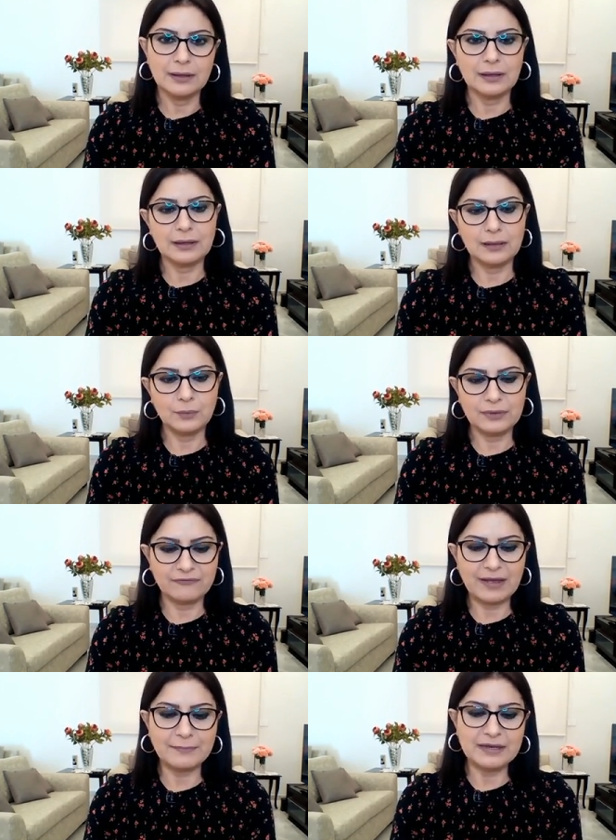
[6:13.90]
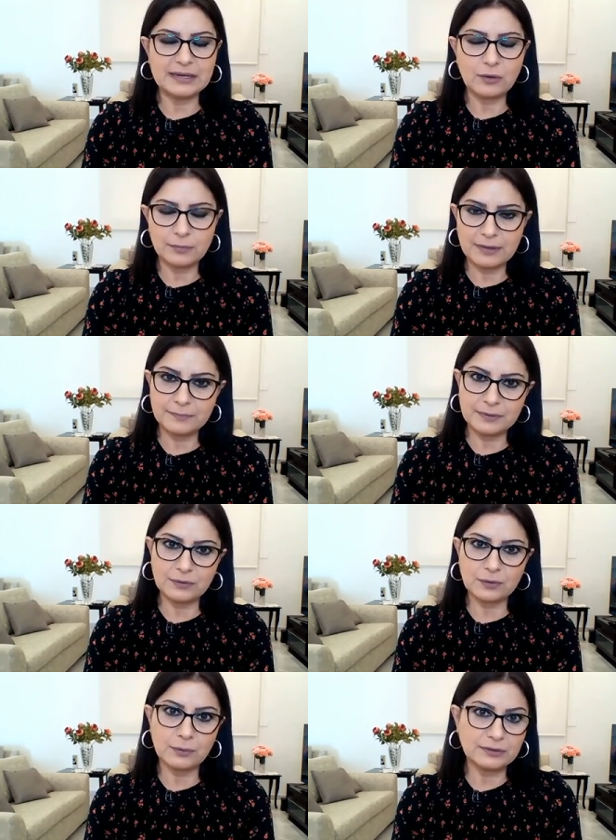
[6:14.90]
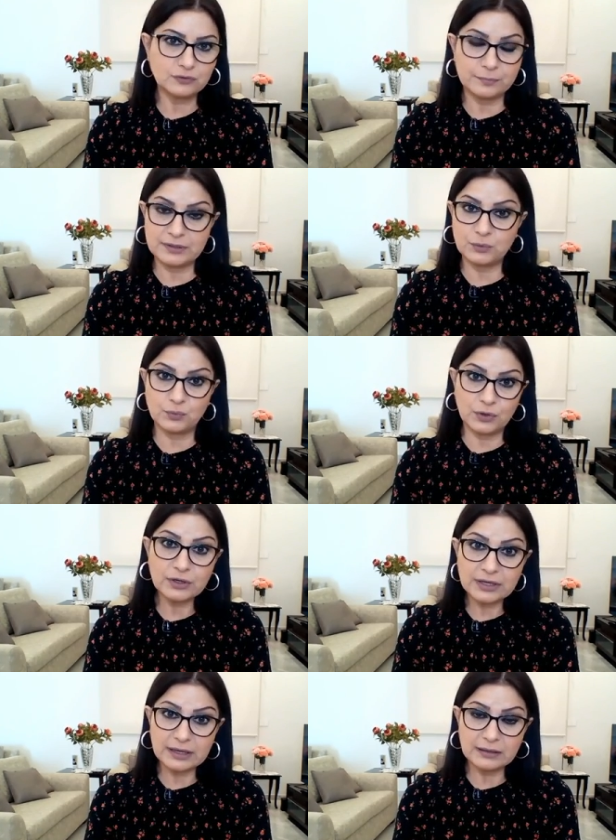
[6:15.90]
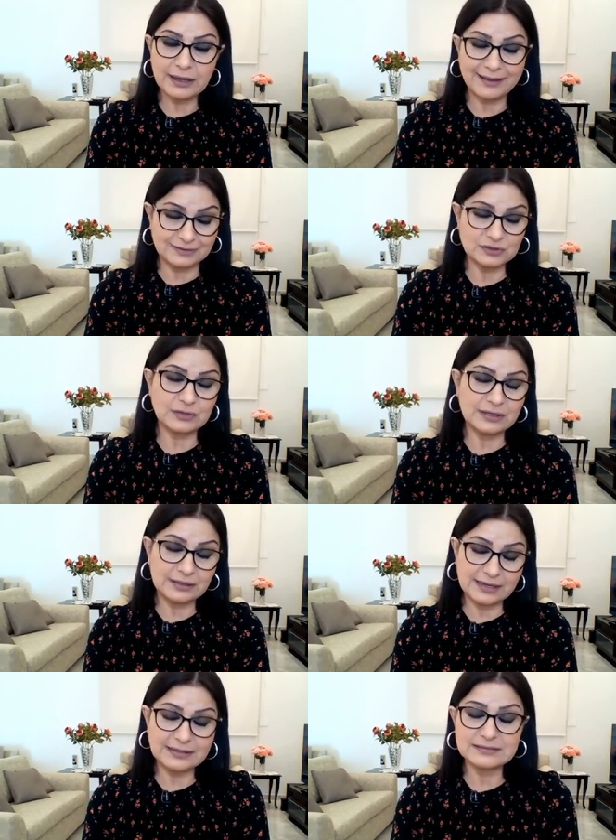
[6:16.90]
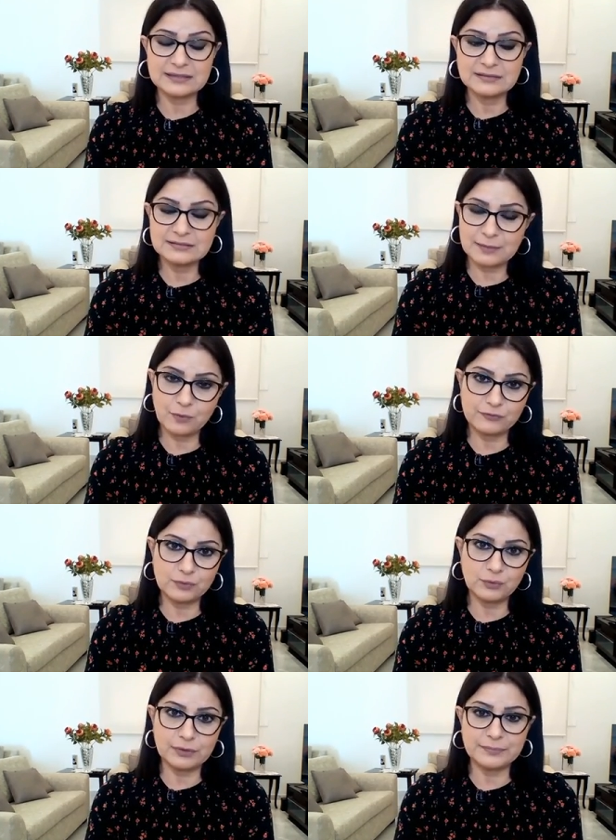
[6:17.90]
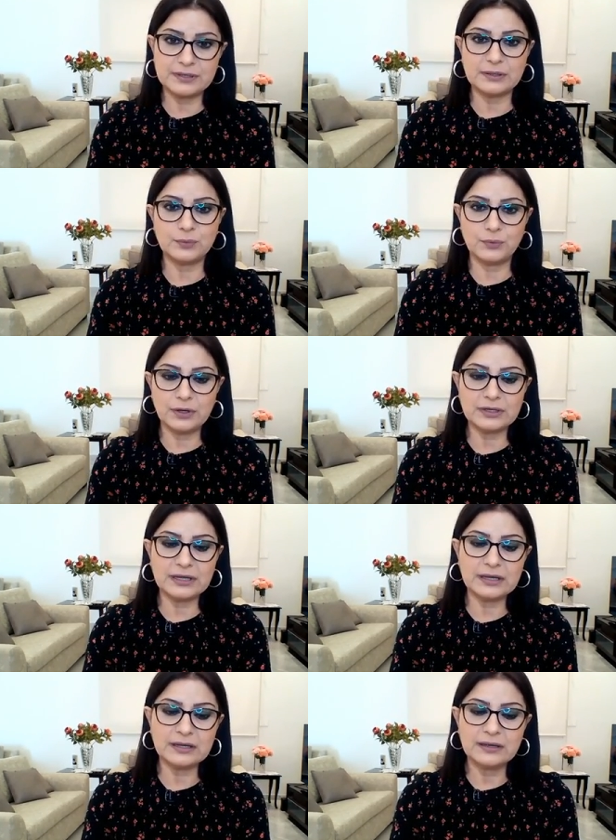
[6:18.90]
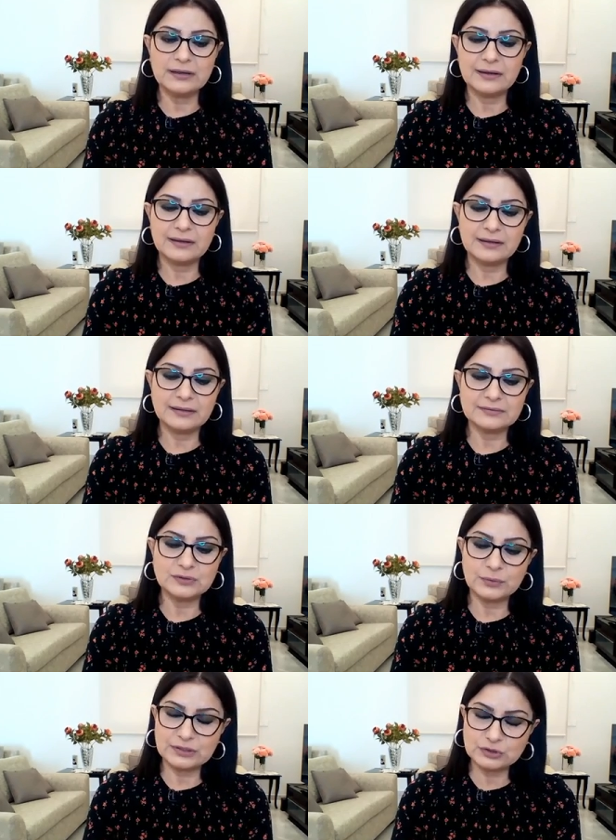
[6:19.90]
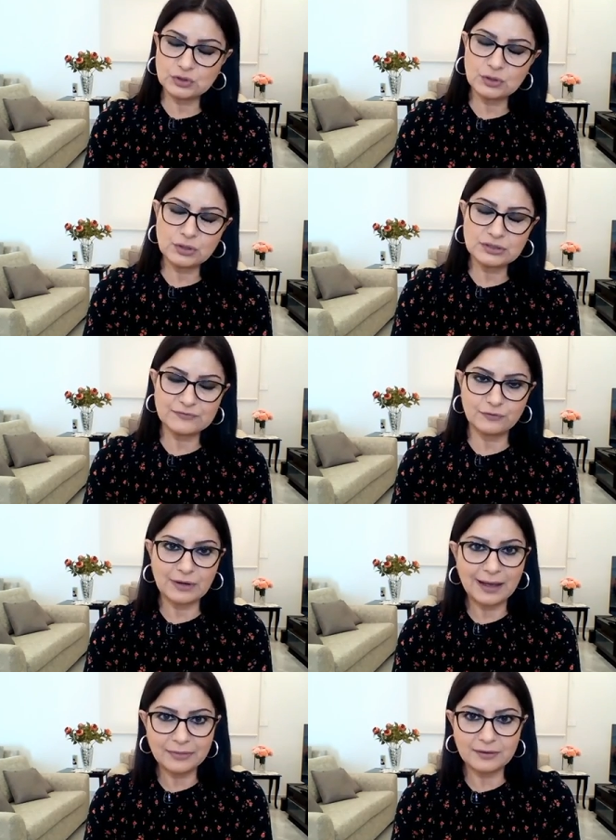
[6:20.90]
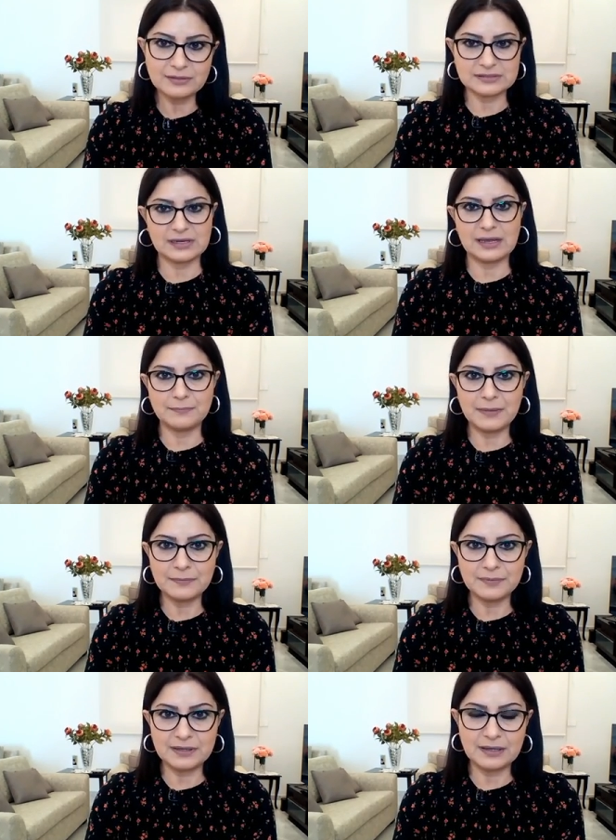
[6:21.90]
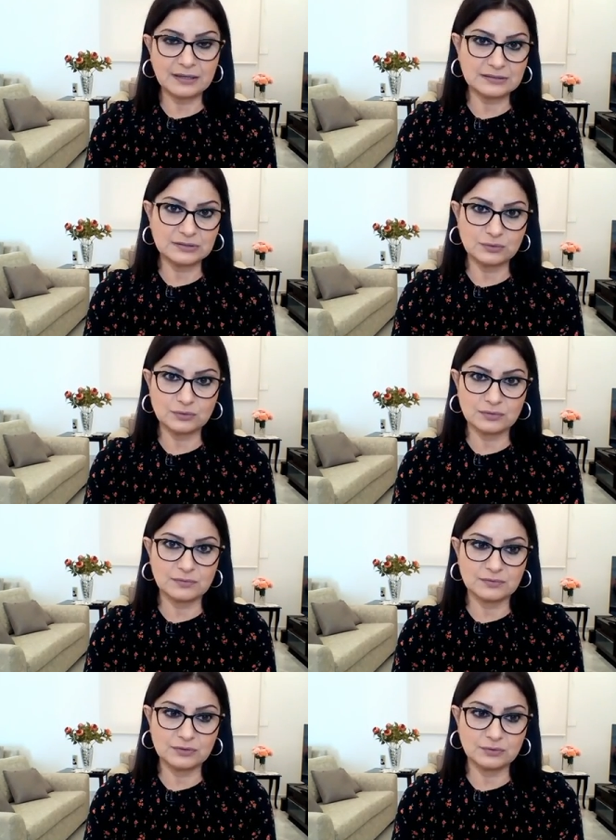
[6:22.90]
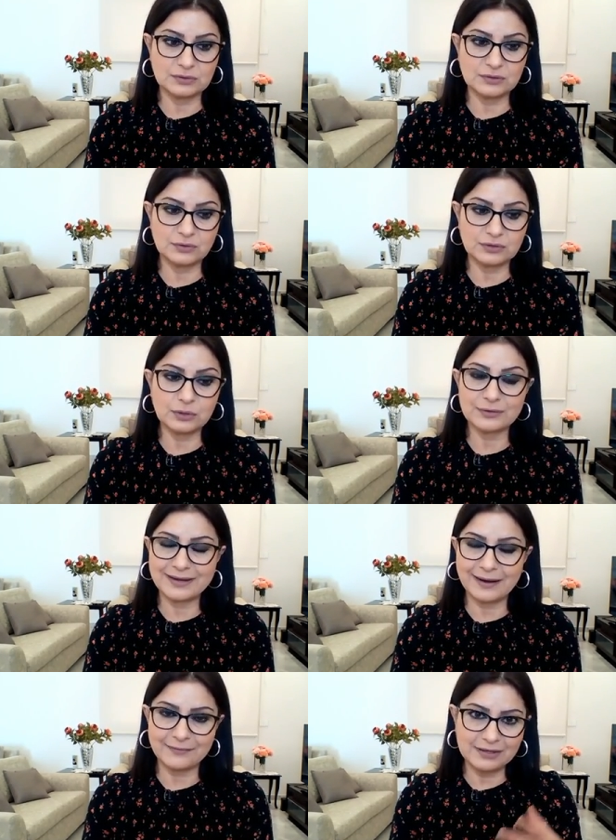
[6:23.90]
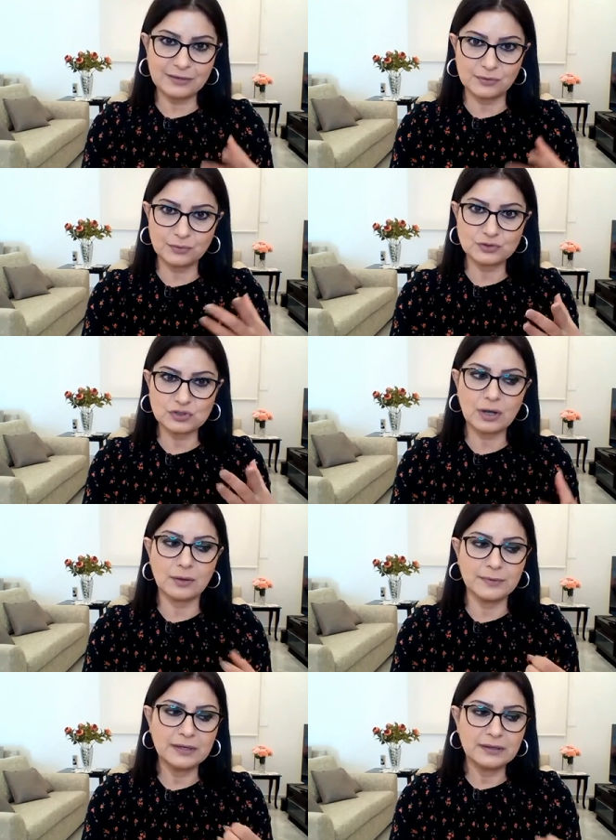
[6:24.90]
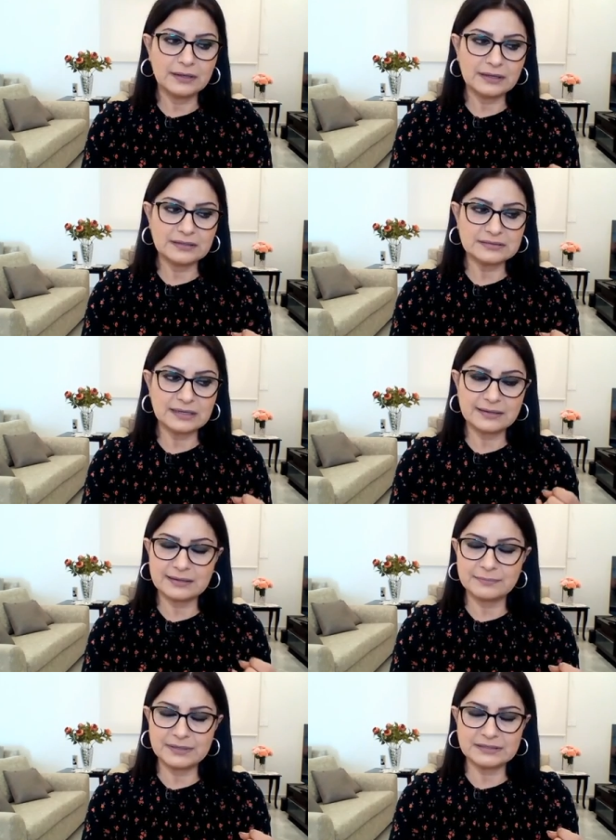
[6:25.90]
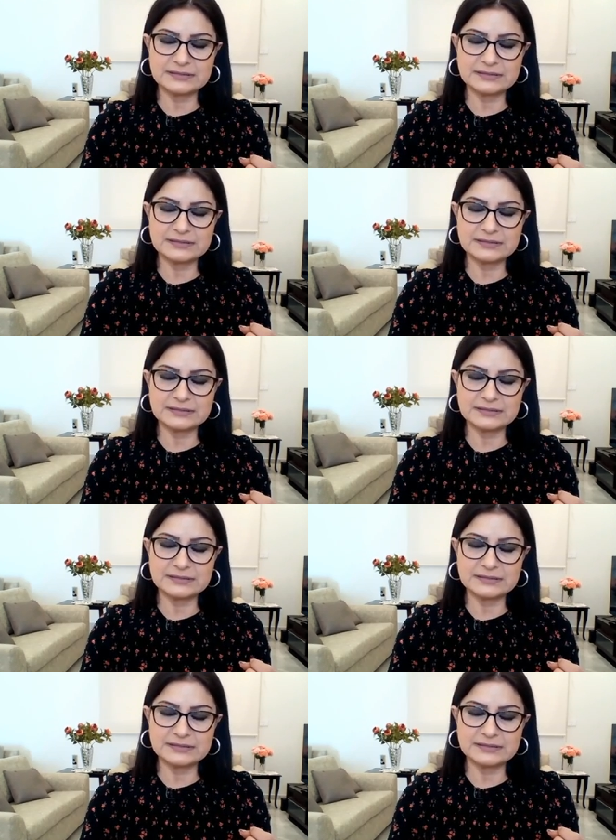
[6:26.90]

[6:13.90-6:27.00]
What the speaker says: with family, or maybe you're going to be working. Actually, yes, some of you will be working, doing chores for others, and maybe it's your career, your job is a little bit